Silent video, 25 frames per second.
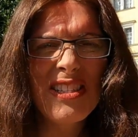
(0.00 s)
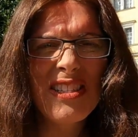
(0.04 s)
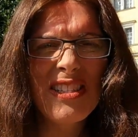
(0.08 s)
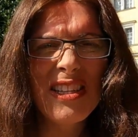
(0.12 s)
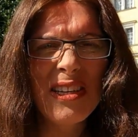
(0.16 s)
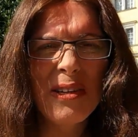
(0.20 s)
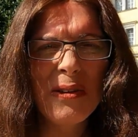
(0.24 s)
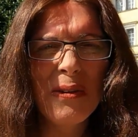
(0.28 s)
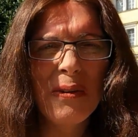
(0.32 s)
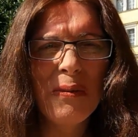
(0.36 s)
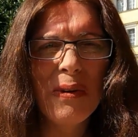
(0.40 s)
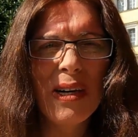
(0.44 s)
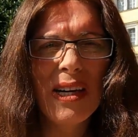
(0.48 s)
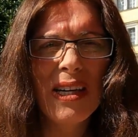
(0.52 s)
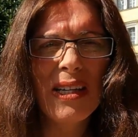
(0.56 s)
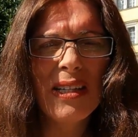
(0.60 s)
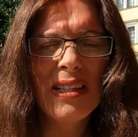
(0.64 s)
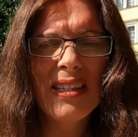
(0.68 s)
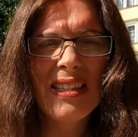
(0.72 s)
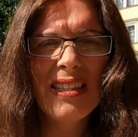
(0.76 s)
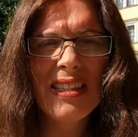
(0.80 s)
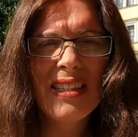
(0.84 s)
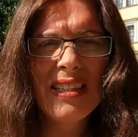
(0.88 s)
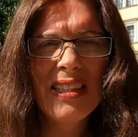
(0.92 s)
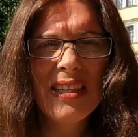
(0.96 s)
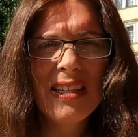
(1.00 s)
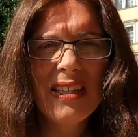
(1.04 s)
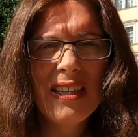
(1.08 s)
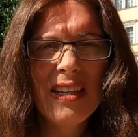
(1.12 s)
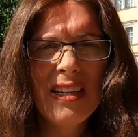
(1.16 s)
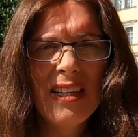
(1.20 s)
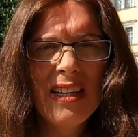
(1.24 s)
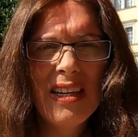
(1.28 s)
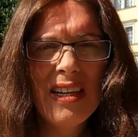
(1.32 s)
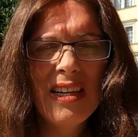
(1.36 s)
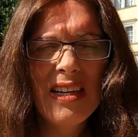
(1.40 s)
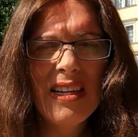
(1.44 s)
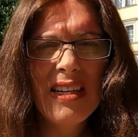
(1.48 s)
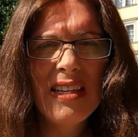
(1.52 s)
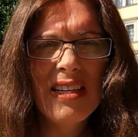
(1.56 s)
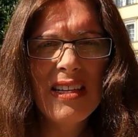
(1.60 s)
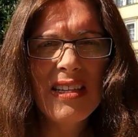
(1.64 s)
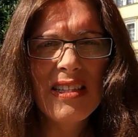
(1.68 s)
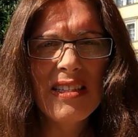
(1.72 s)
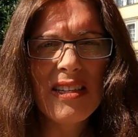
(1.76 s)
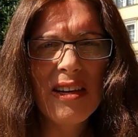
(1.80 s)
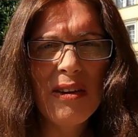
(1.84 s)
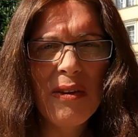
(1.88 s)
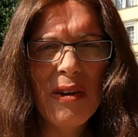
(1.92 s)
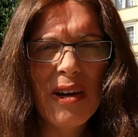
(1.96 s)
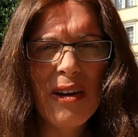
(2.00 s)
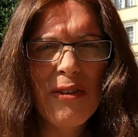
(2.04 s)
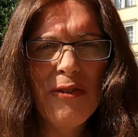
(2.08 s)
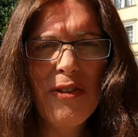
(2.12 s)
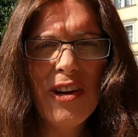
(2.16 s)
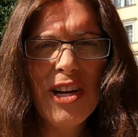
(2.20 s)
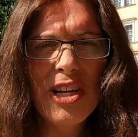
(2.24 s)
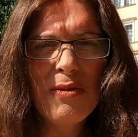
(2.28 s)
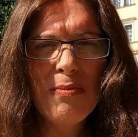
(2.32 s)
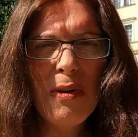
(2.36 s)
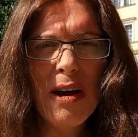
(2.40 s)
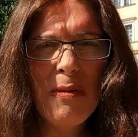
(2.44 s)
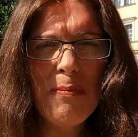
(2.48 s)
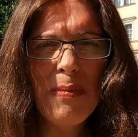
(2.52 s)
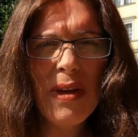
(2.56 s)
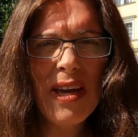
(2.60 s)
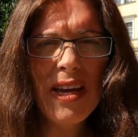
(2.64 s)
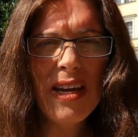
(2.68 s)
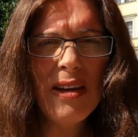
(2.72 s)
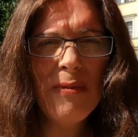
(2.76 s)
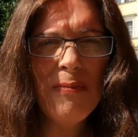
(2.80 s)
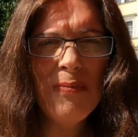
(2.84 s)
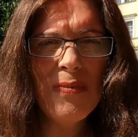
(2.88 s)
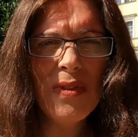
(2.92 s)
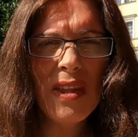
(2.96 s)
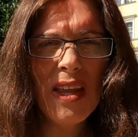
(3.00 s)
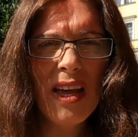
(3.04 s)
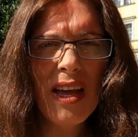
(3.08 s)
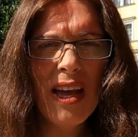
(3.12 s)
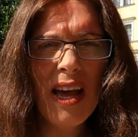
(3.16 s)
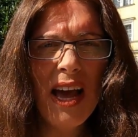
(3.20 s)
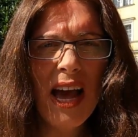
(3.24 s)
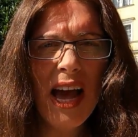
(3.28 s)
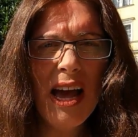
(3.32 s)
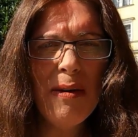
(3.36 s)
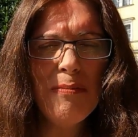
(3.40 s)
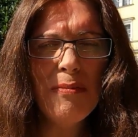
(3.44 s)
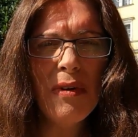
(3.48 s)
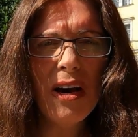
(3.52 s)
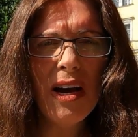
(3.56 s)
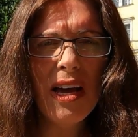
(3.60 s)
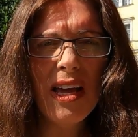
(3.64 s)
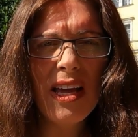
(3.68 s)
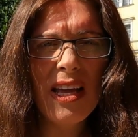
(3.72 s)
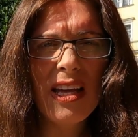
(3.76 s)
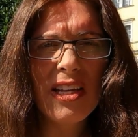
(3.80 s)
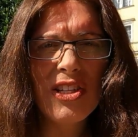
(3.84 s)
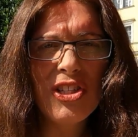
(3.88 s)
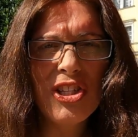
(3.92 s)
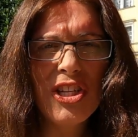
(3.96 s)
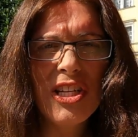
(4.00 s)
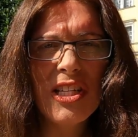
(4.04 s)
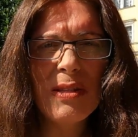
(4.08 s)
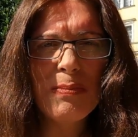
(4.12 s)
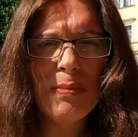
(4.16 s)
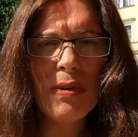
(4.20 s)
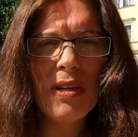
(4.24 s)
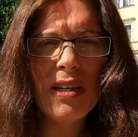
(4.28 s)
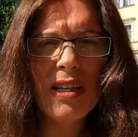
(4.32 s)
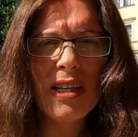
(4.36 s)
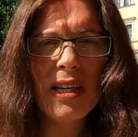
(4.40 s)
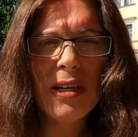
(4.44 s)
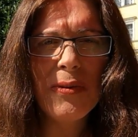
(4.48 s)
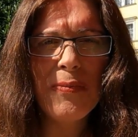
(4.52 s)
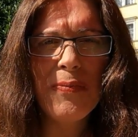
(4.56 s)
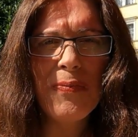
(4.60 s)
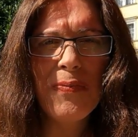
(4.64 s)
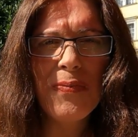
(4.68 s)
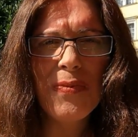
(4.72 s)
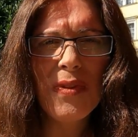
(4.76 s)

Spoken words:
So I'm going to finish my beer and my cheeseburger